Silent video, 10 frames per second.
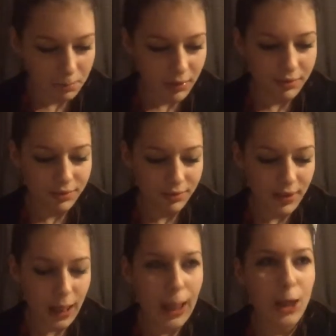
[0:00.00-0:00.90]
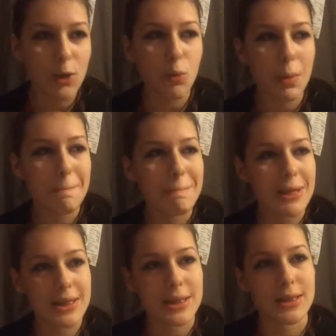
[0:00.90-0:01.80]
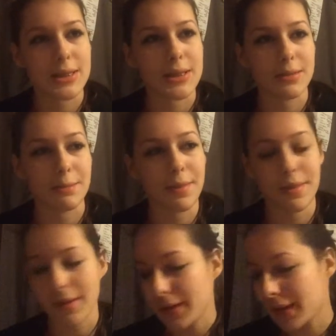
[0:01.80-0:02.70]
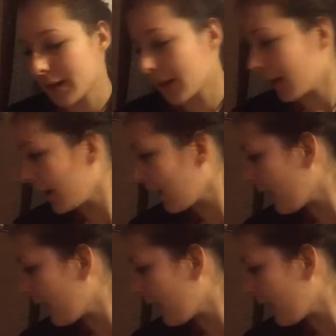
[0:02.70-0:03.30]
But I feel like we're missing something.